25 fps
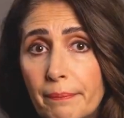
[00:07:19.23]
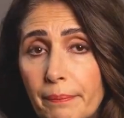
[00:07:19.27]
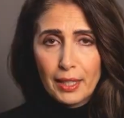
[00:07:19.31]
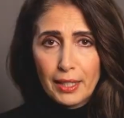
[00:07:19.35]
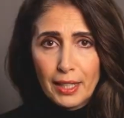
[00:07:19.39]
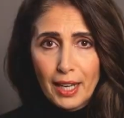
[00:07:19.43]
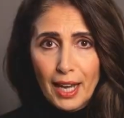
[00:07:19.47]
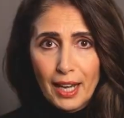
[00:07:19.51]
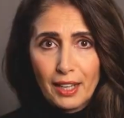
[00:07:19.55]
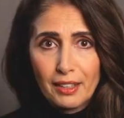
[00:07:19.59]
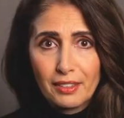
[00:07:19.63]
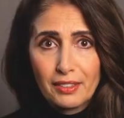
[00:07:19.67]

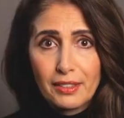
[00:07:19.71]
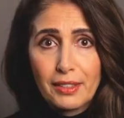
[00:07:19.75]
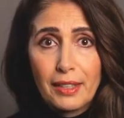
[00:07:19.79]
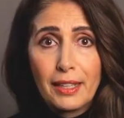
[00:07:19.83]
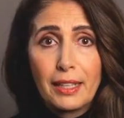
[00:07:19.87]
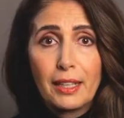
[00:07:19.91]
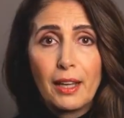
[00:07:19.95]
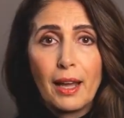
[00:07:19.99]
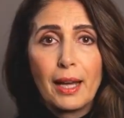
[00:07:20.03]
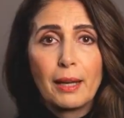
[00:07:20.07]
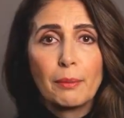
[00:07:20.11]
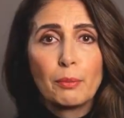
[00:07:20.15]

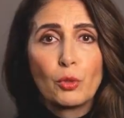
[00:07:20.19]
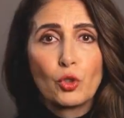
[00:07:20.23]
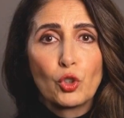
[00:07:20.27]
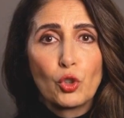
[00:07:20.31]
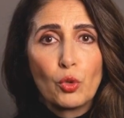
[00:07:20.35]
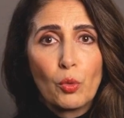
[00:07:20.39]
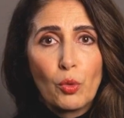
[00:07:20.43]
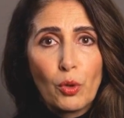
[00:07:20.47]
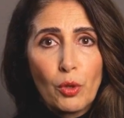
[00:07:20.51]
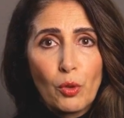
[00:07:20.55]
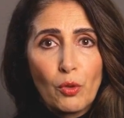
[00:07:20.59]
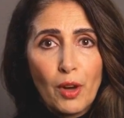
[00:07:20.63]
Lastly, I'm
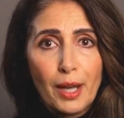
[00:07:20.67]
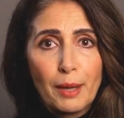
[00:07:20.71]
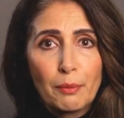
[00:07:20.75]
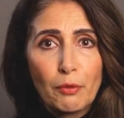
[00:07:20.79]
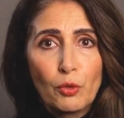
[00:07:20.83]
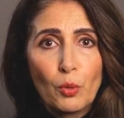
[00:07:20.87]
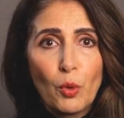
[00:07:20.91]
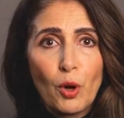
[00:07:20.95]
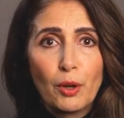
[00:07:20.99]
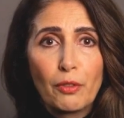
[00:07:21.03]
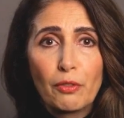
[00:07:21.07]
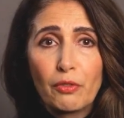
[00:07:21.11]
sure you have
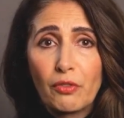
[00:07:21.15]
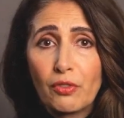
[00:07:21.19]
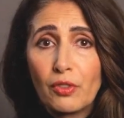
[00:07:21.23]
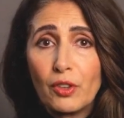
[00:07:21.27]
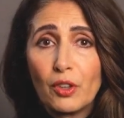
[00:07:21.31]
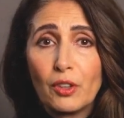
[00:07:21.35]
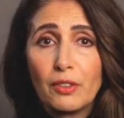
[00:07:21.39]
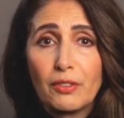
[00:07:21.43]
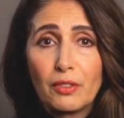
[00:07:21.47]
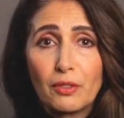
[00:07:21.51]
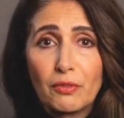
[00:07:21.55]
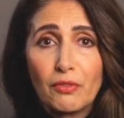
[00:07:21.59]
one
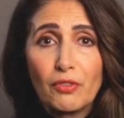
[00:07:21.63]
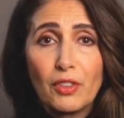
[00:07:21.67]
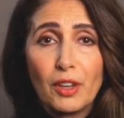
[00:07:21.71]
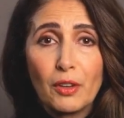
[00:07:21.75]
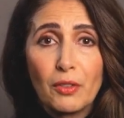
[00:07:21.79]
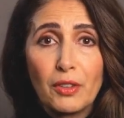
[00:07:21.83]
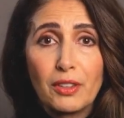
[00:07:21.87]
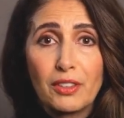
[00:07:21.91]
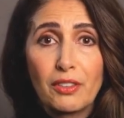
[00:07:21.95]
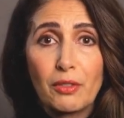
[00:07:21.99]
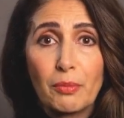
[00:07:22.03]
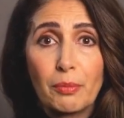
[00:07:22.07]
further
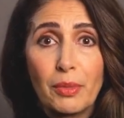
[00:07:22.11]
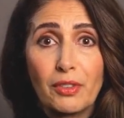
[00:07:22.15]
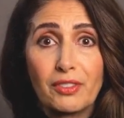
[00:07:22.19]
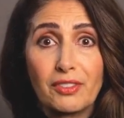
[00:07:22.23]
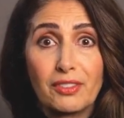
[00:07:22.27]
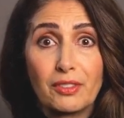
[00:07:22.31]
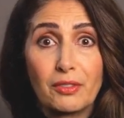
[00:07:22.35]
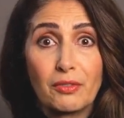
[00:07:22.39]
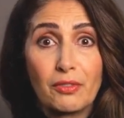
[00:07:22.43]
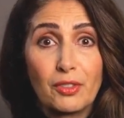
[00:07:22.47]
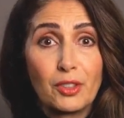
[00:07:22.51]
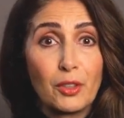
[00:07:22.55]
very
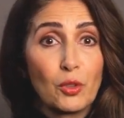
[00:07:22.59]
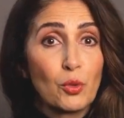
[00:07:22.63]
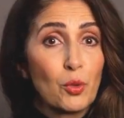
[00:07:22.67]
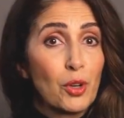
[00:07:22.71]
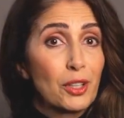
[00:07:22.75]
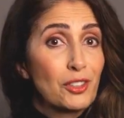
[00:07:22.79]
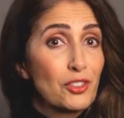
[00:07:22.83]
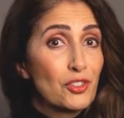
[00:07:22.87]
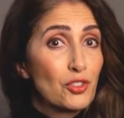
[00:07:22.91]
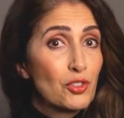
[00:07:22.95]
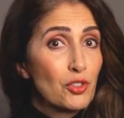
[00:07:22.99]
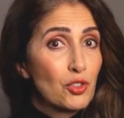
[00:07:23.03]
specific
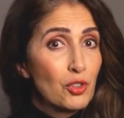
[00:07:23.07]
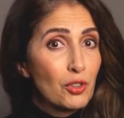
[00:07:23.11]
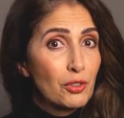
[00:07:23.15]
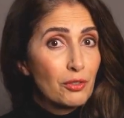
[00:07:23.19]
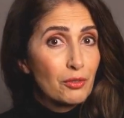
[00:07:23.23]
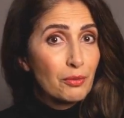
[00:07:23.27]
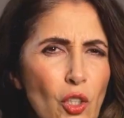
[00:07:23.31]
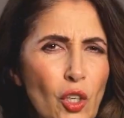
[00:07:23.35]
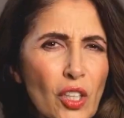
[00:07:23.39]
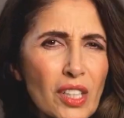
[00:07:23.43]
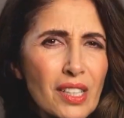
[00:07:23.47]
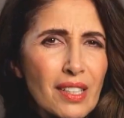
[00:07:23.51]
question.
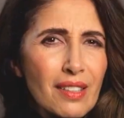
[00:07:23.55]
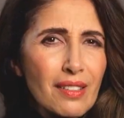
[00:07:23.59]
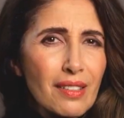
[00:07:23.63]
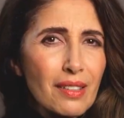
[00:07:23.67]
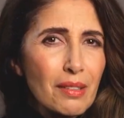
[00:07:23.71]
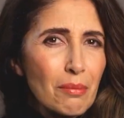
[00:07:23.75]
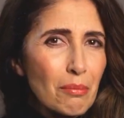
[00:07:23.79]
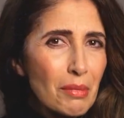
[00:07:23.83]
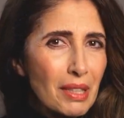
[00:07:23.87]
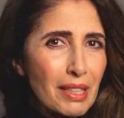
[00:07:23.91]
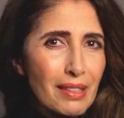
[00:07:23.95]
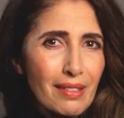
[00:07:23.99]
How
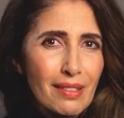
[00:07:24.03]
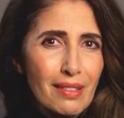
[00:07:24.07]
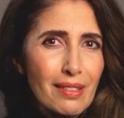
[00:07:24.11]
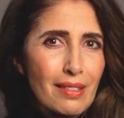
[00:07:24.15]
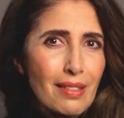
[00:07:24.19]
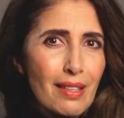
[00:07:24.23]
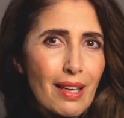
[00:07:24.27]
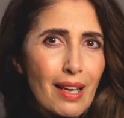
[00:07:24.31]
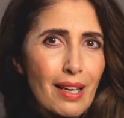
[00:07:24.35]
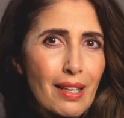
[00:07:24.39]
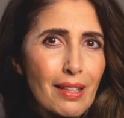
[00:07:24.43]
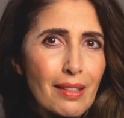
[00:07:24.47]
much does
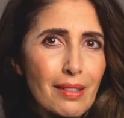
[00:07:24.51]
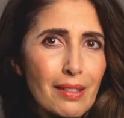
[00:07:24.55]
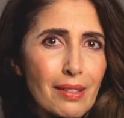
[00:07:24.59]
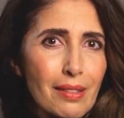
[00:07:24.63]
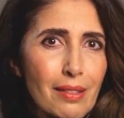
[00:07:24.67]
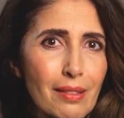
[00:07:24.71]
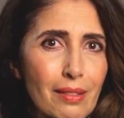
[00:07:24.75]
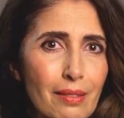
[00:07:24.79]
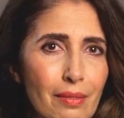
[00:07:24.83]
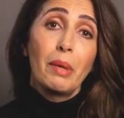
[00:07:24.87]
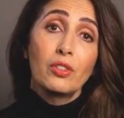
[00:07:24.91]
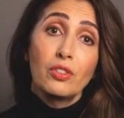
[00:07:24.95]
all this
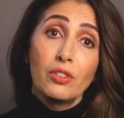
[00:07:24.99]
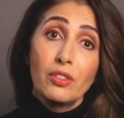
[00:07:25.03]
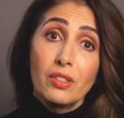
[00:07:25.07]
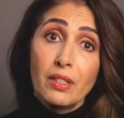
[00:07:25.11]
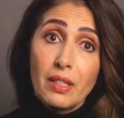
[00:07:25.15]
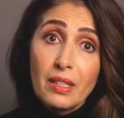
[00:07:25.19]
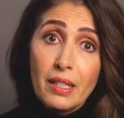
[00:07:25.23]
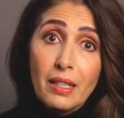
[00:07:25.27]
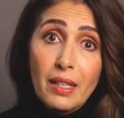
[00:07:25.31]
cost?